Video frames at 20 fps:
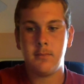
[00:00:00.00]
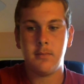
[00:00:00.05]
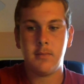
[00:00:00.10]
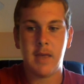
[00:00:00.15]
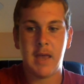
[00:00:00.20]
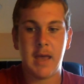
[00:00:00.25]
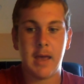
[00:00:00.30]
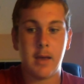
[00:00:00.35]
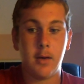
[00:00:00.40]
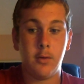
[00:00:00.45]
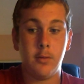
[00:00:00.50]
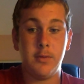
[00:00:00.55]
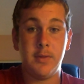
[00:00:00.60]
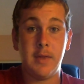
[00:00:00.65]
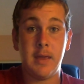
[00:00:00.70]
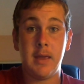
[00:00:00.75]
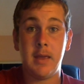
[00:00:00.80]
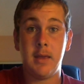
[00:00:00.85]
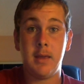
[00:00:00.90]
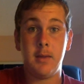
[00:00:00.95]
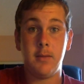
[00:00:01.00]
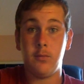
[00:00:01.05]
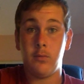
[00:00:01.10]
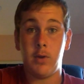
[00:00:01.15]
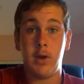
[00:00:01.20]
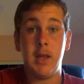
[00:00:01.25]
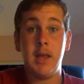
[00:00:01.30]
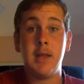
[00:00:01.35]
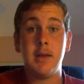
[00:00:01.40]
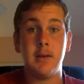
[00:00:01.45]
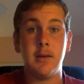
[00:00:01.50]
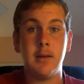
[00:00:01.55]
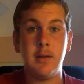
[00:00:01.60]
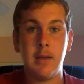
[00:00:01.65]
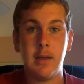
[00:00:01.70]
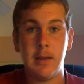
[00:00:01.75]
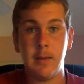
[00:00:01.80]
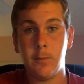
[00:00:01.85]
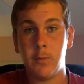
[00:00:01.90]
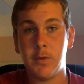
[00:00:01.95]
how they ran
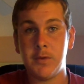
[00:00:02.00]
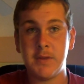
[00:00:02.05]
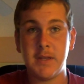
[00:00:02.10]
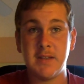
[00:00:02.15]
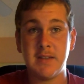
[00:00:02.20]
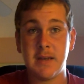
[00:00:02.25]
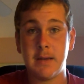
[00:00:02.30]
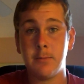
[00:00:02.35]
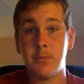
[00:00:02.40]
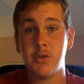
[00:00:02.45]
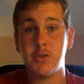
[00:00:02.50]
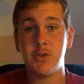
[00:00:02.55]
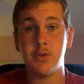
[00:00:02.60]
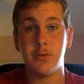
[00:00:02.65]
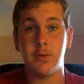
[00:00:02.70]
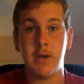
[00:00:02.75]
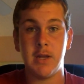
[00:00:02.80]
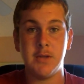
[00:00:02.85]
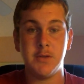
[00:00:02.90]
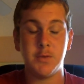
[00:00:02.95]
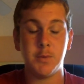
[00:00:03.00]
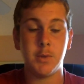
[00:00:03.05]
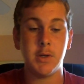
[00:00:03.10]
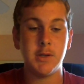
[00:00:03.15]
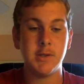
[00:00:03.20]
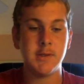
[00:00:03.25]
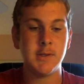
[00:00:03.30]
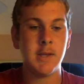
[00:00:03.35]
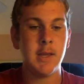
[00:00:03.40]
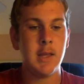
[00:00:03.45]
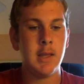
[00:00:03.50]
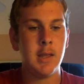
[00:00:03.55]
and what the temperature range was.